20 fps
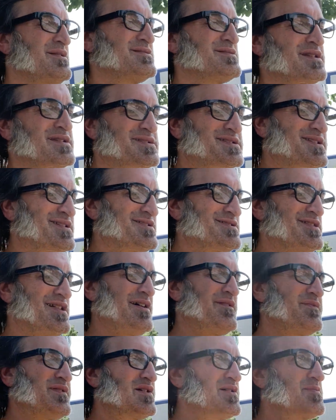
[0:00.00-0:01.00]
They still
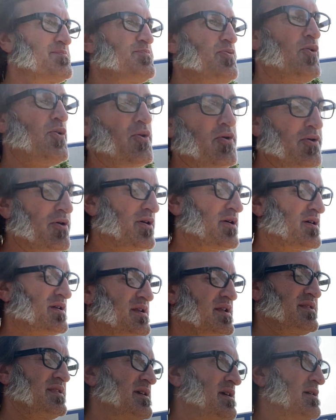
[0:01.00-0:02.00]
love their porn
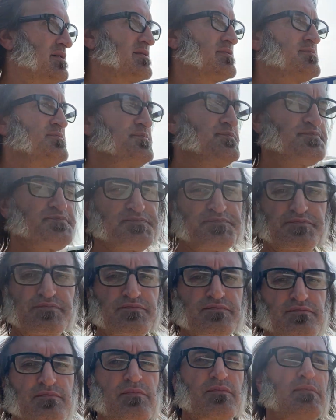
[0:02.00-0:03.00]
and their
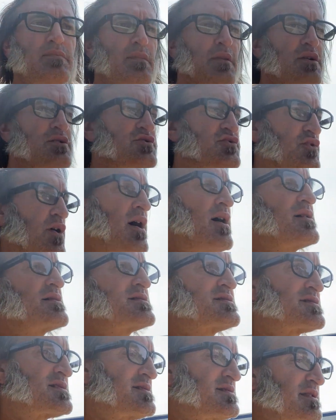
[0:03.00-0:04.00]

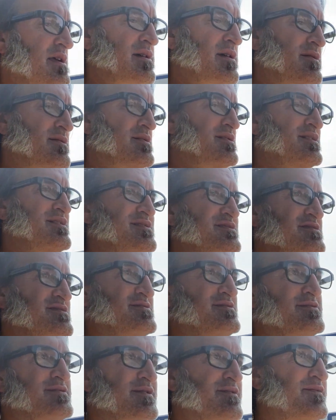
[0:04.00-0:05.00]
drugs and their
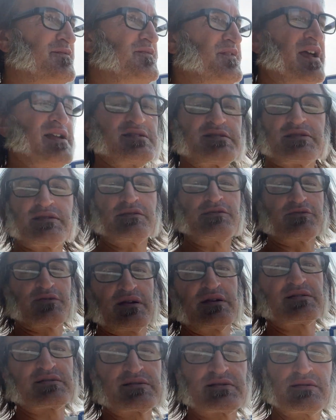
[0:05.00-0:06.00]
fancy
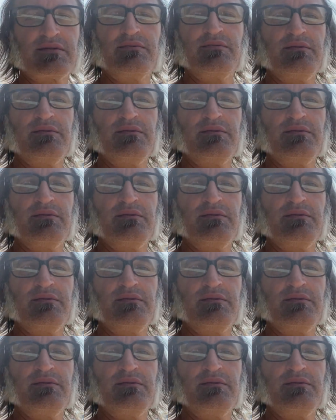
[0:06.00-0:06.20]
drinks.